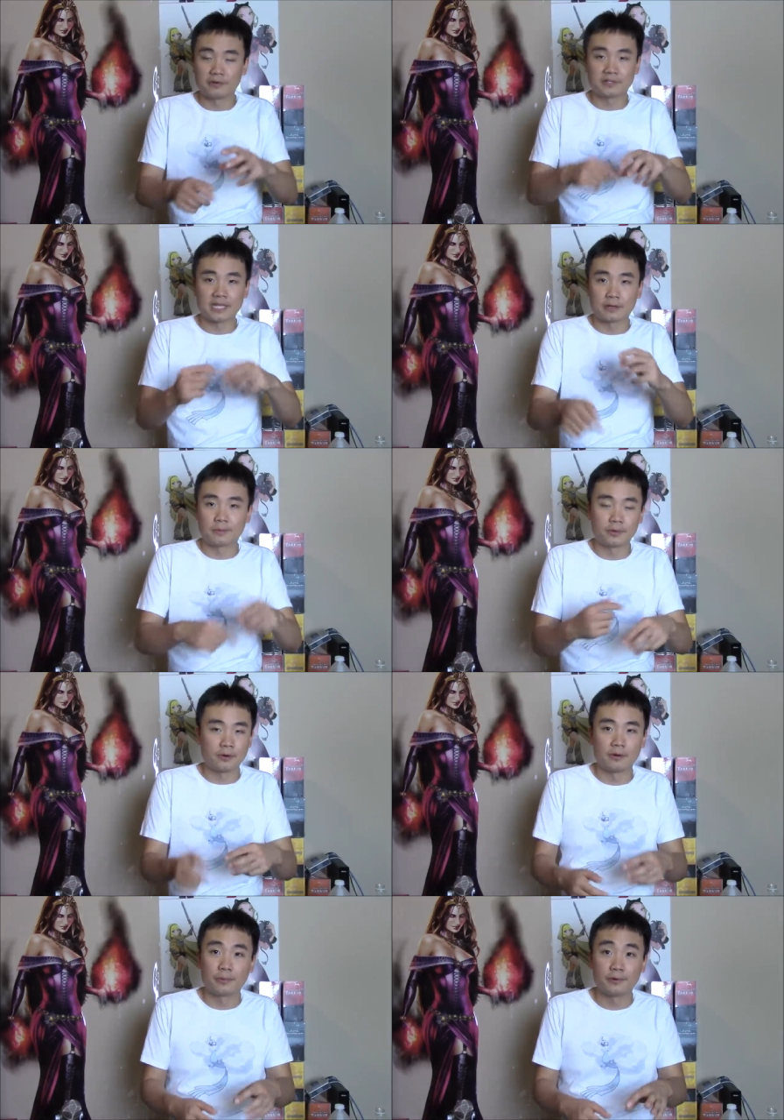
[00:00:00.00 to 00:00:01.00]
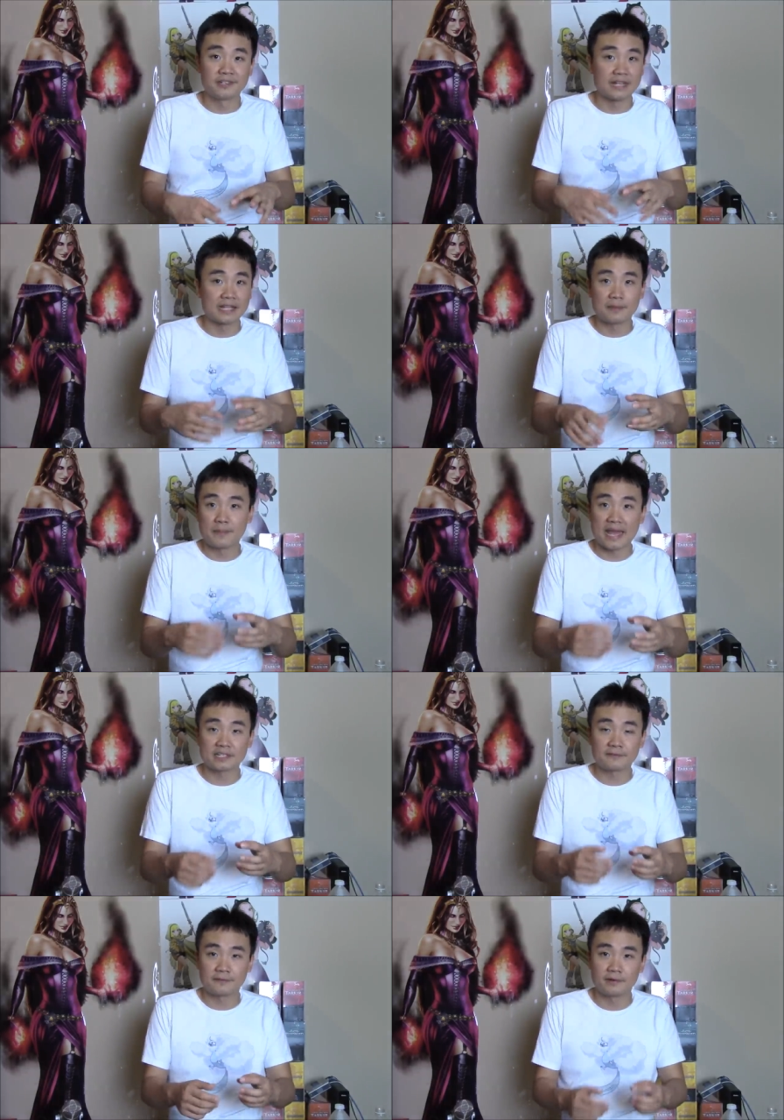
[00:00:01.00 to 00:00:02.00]
the recyclable cardboard is not the
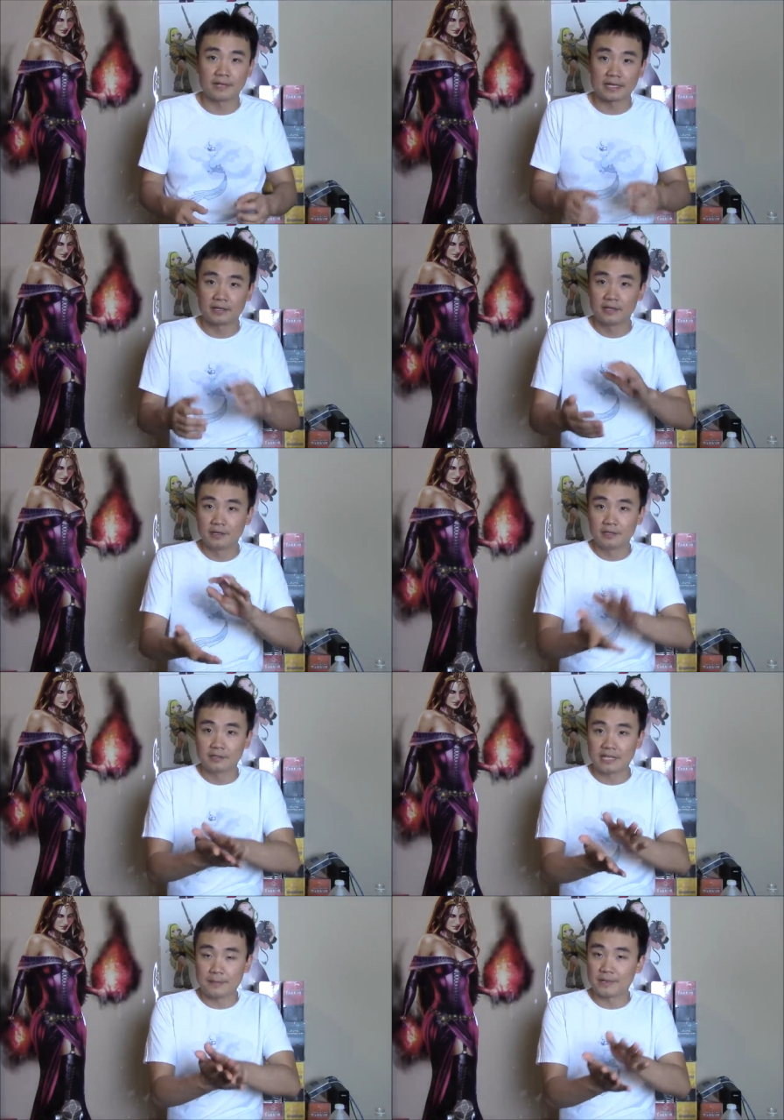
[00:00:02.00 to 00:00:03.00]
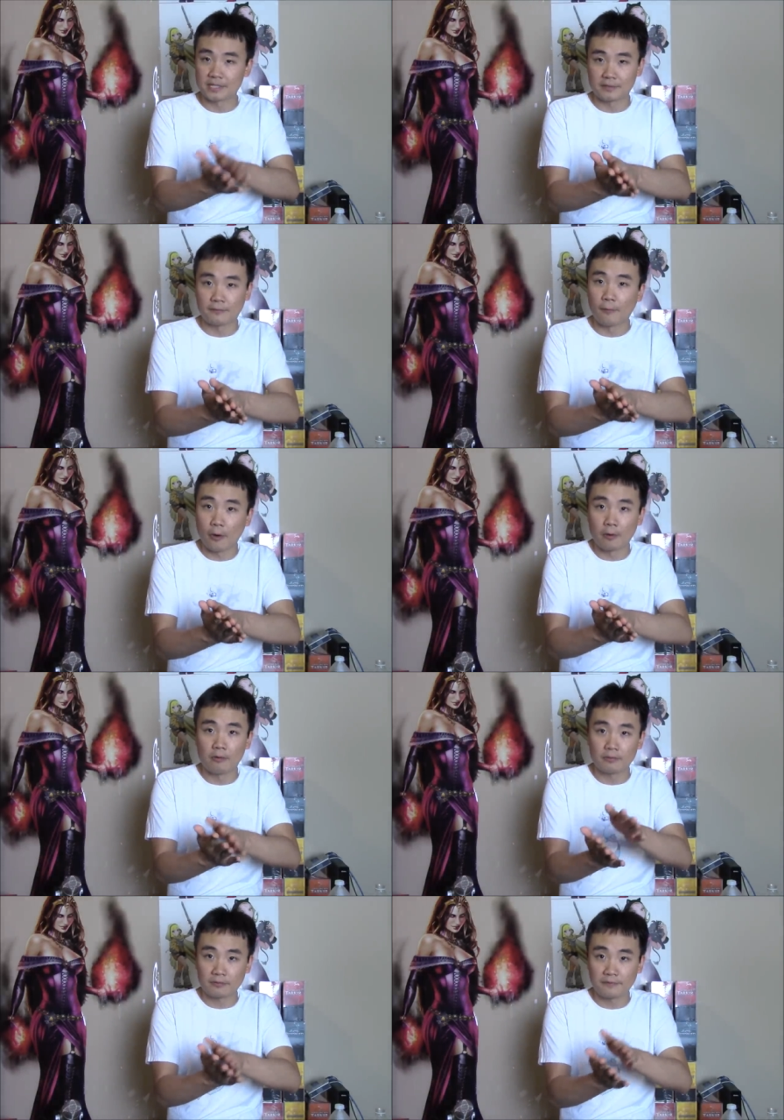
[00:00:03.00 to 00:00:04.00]
best for like keeping the
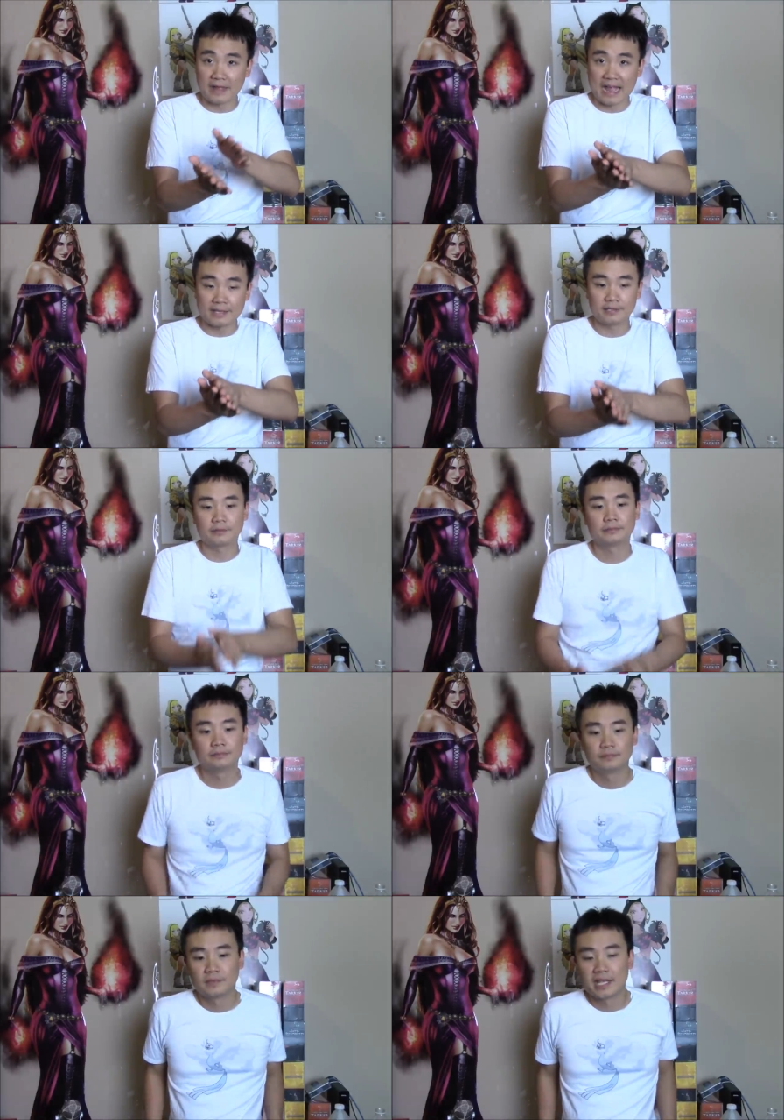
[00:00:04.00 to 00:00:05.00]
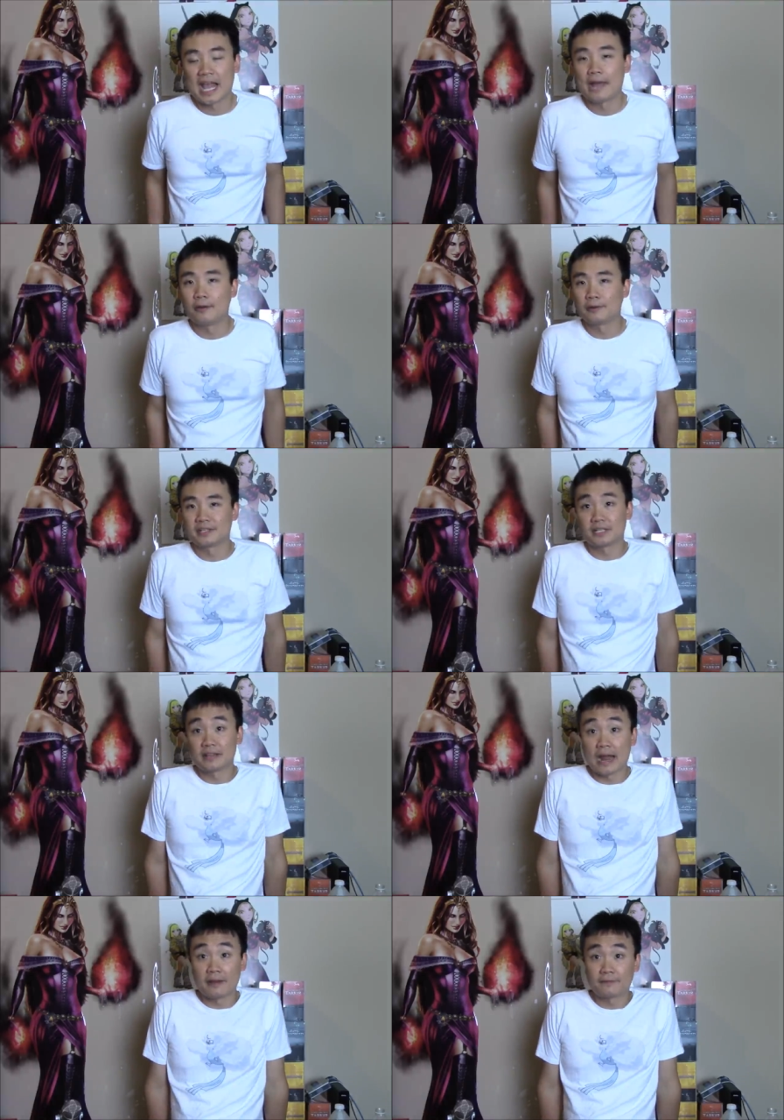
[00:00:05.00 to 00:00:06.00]
foil flat. I know there's a
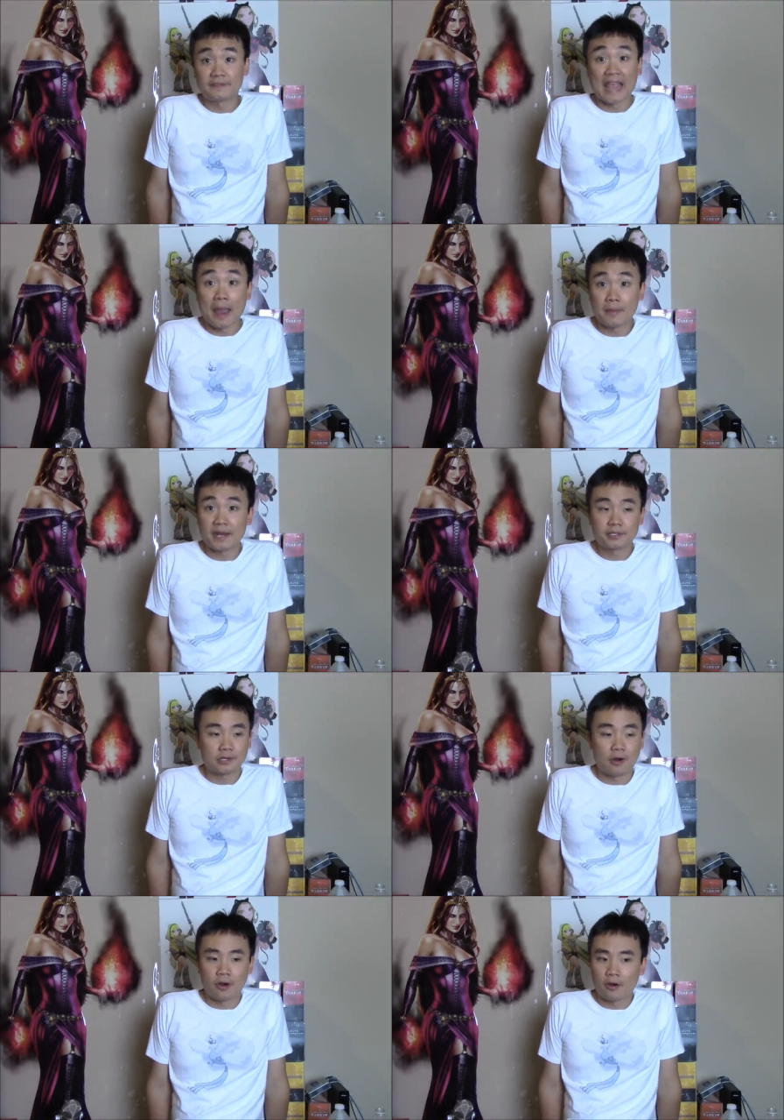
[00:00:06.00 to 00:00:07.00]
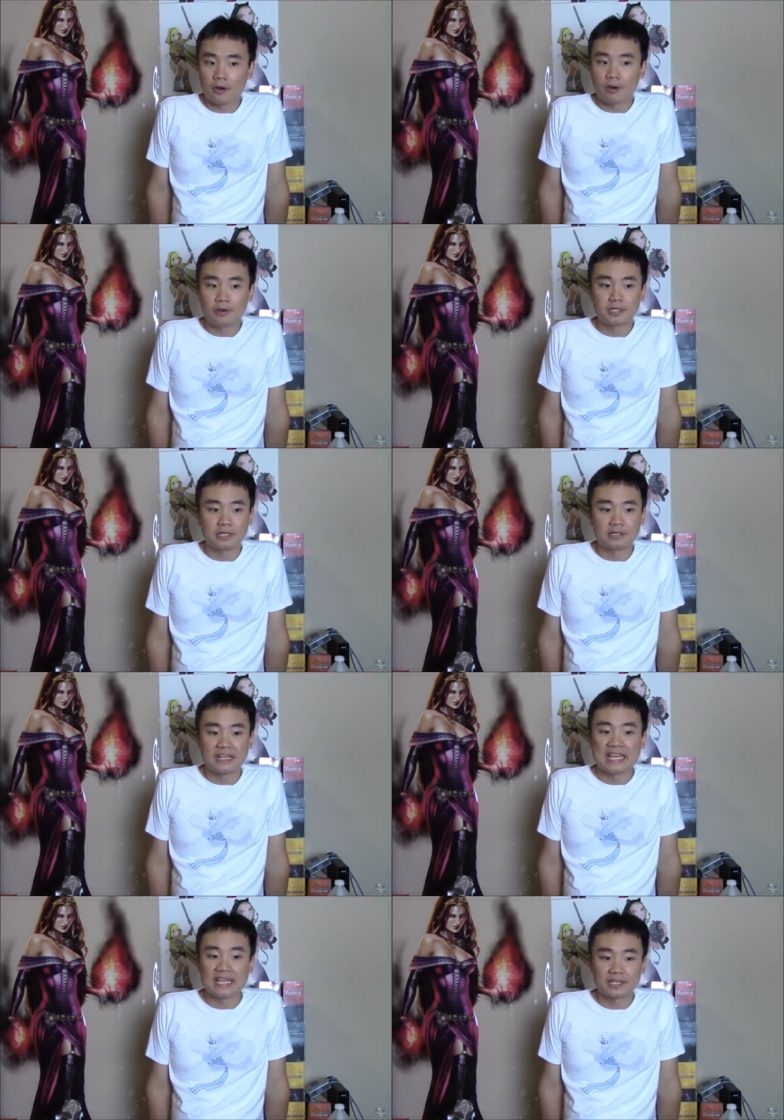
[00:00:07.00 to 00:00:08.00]
lot of damaged cards and
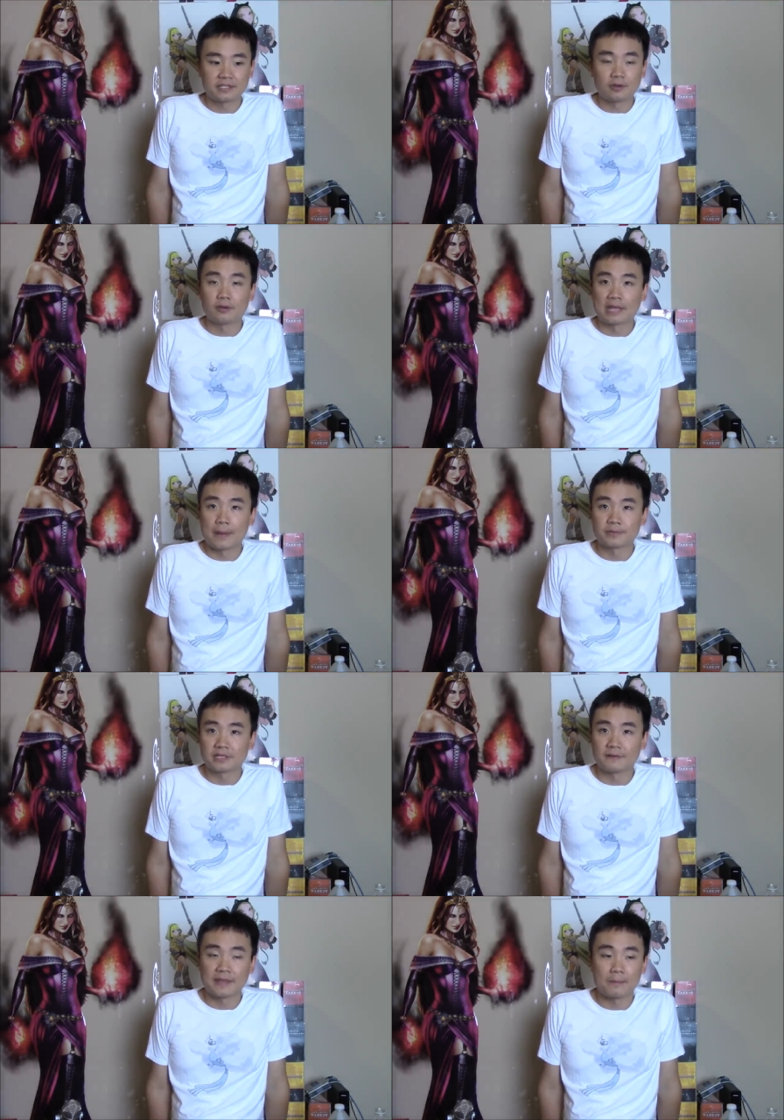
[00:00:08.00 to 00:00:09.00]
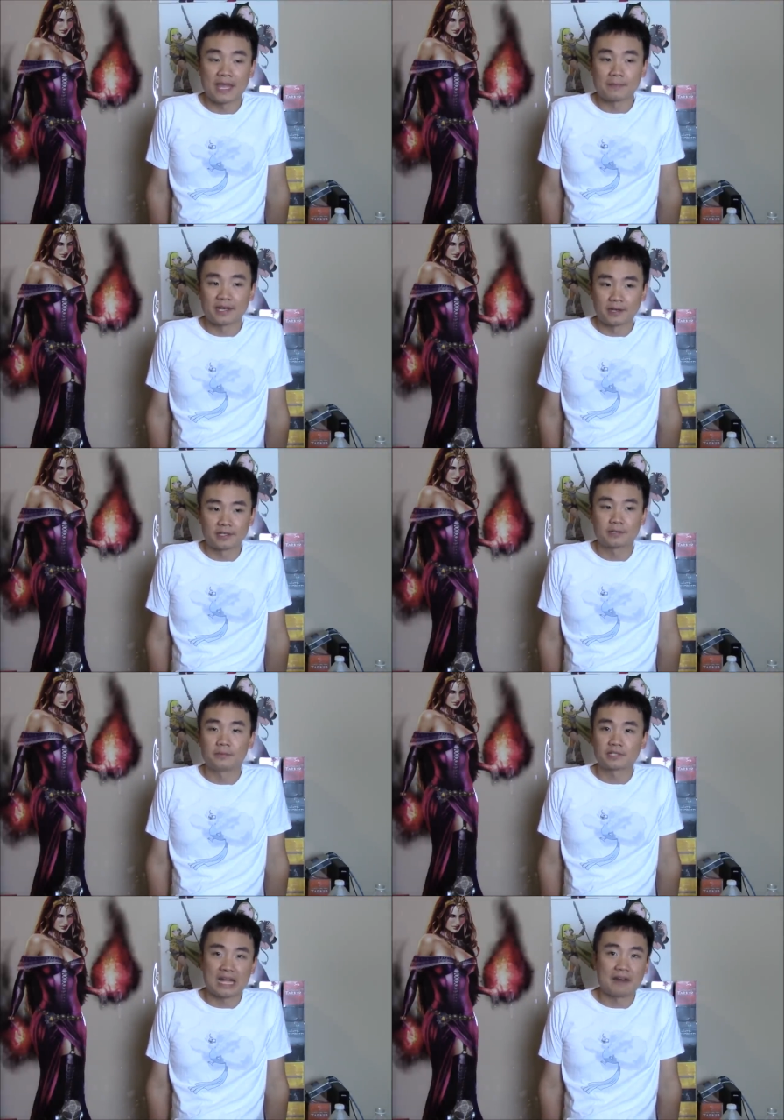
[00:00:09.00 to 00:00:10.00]
nicks and all type of stuff that make my
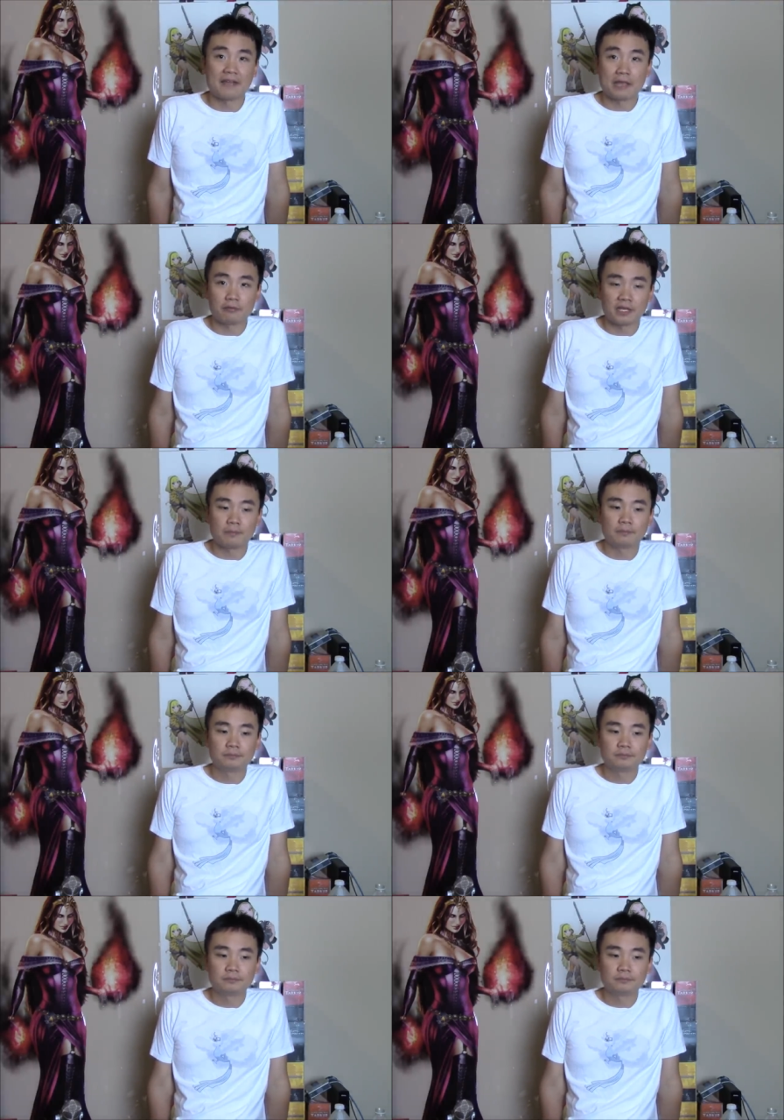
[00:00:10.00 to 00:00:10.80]
customers kind of angry.